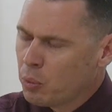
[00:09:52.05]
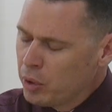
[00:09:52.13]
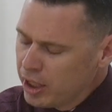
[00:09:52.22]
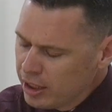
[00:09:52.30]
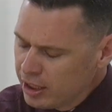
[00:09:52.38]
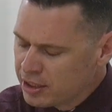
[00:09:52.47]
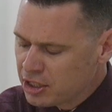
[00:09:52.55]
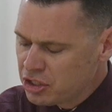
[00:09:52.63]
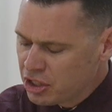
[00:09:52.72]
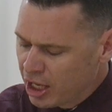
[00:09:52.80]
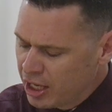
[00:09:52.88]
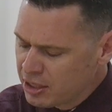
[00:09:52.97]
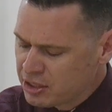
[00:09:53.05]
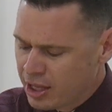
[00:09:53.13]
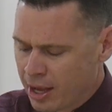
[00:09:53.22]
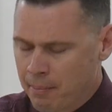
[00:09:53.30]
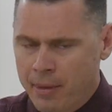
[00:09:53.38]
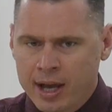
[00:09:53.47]
We need to change
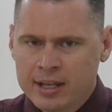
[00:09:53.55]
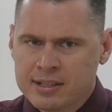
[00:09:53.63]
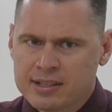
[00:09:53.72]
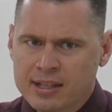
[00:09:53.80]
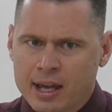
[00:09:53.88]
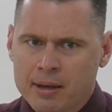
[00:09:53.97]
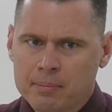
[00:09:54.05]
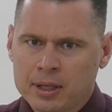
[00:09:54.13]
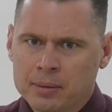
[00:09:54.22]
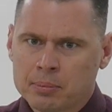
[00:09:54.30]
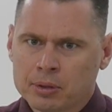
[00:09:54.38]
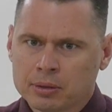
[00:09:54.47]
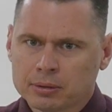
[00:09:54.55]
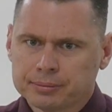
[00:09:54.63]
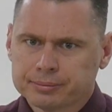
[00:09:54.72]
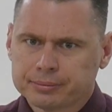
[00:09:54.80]
that mindset, people.